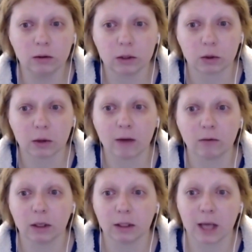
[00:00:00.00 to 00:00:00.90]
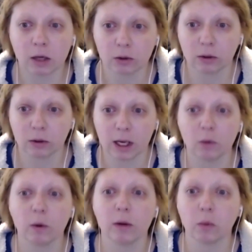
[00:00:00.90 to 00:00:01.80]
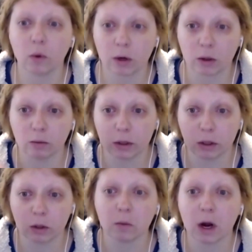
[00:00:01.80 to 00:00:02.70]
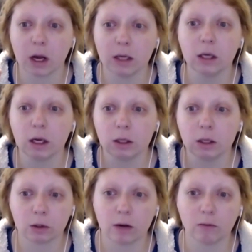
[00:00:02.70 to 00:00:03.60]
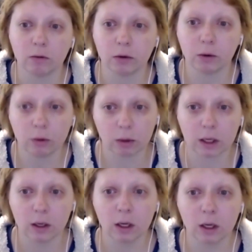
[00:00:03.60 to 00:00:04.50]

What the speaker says: to travel, a natural gateway portal with your mind to travel through it.